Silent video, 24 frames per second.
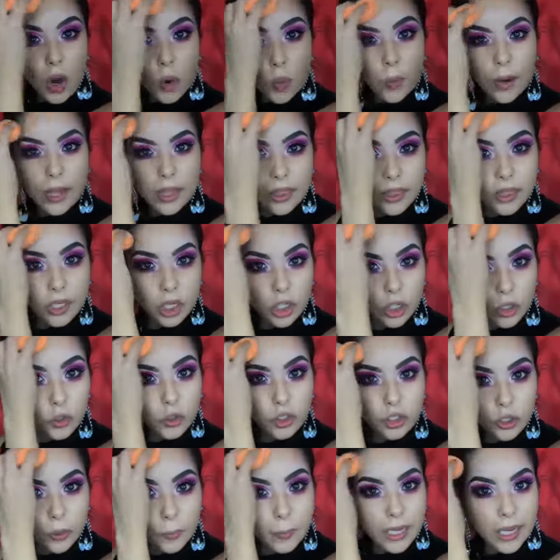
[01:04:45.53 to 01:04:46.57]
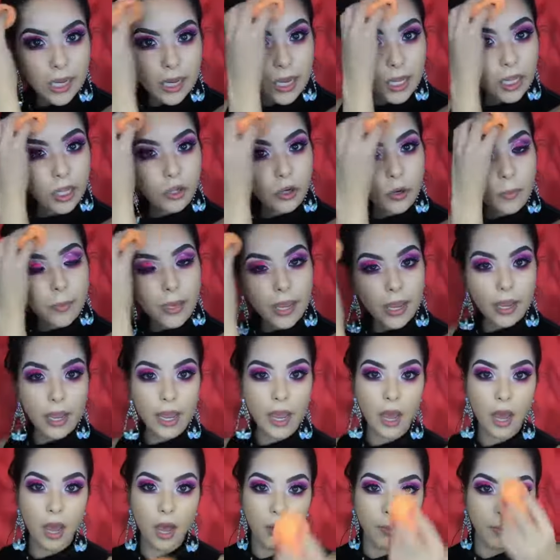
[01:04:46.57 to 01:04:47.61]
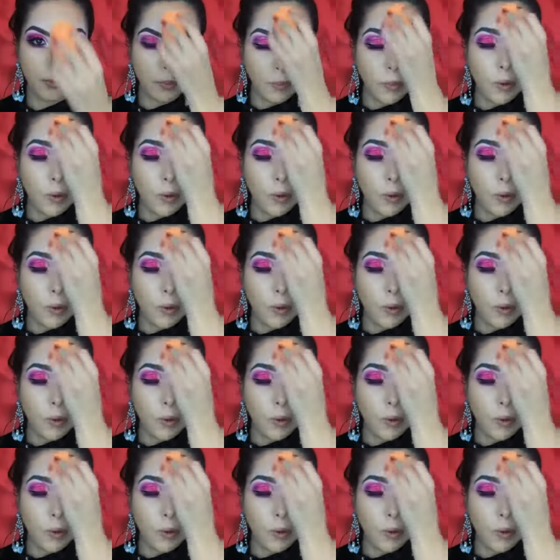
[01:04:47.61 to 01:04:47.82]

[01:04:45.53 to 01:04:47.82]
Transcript: with the glue still being a little bit um,